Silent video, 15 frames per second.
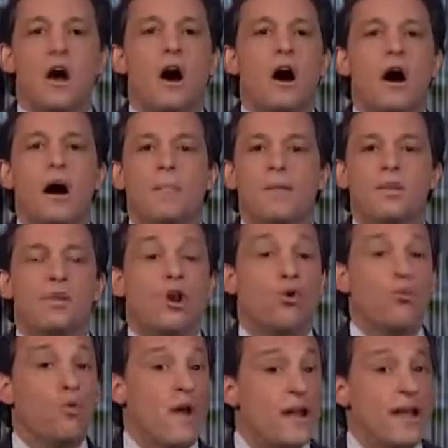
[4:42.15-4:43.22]

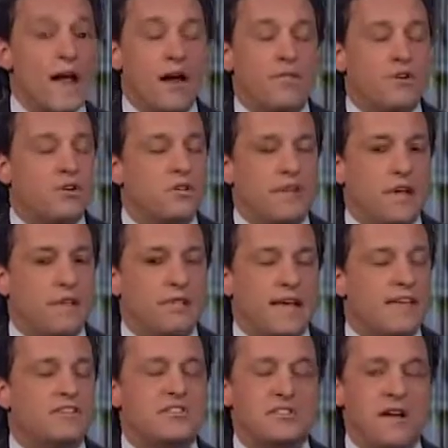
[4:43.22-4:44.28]
Right now
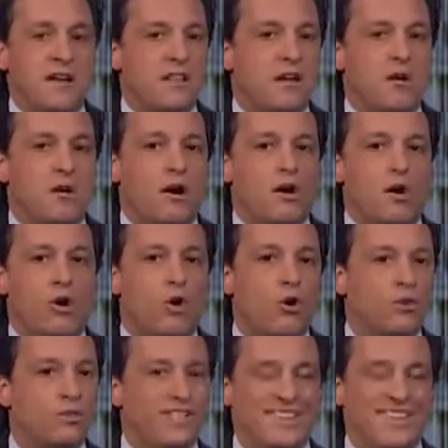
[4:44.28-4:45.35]
they say they're on
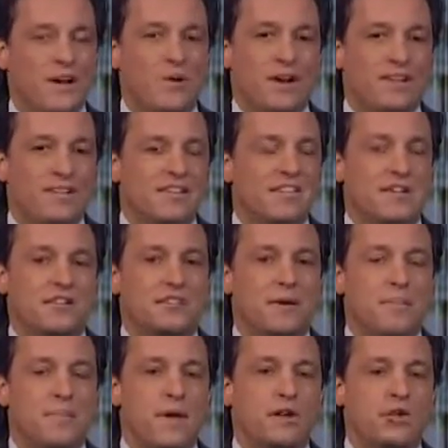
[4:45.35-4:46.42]
hold, at least into
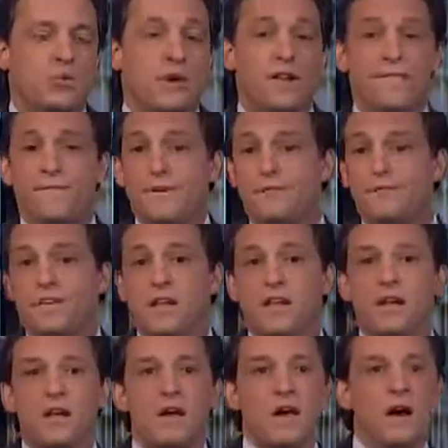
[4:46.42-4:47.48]

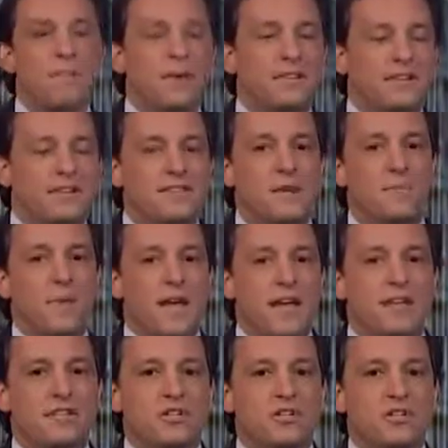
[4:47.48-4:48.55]
mid-2015. But the
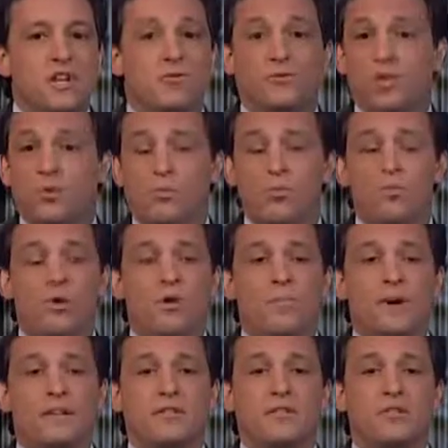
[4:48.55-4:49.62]
debate is shifting. We wrote
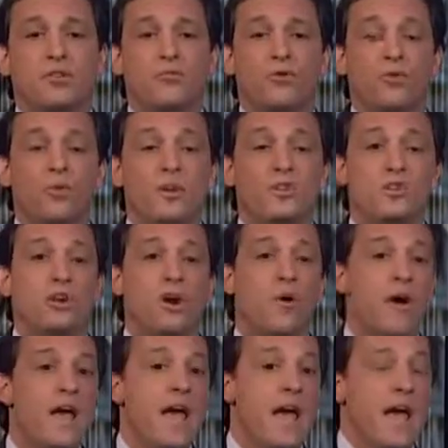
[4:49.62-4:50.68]
about this a few weeks
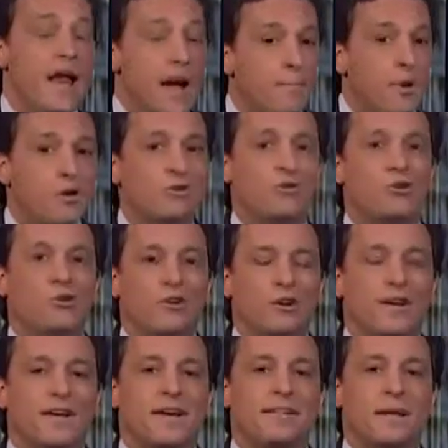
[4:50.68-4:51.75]
ago. And I'm also
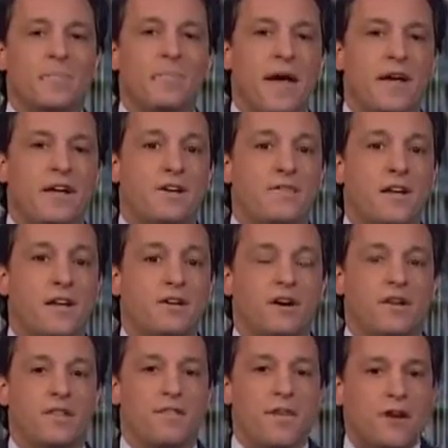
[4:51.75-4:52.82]
looking at the Bank of
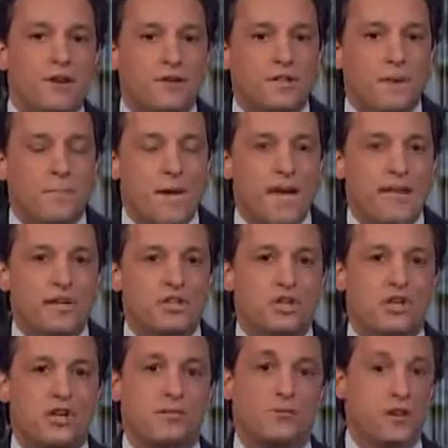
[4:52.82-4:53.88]
England. Their debate is
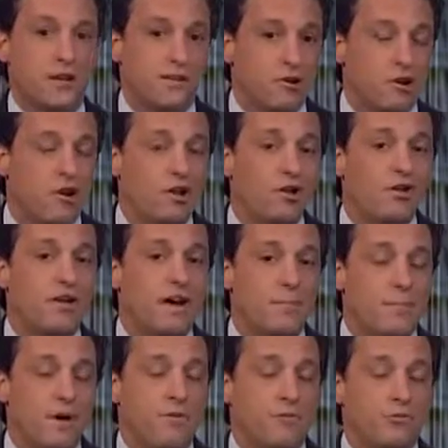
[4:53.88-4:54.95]
shifting. They're a little
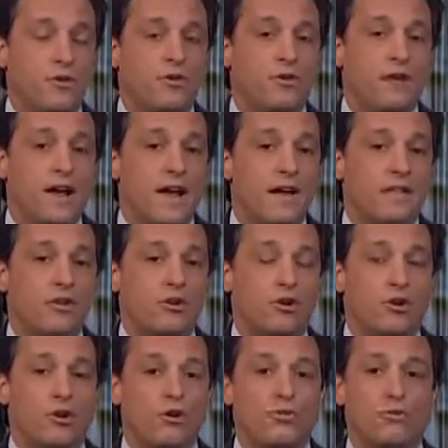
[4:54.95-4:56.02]
further ahead of the
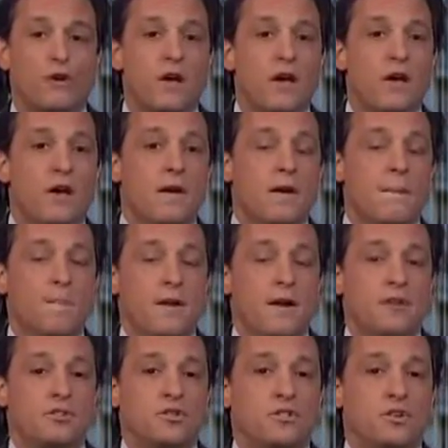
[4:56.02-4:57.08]
curve
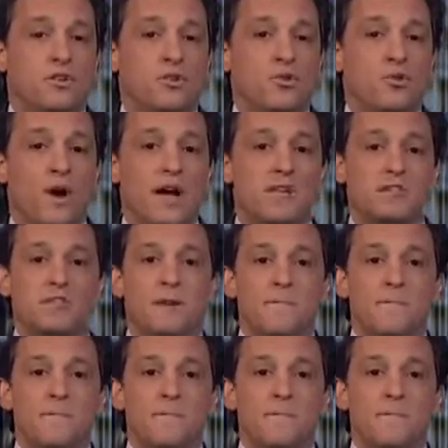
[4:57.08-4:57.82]
compared to the U.S.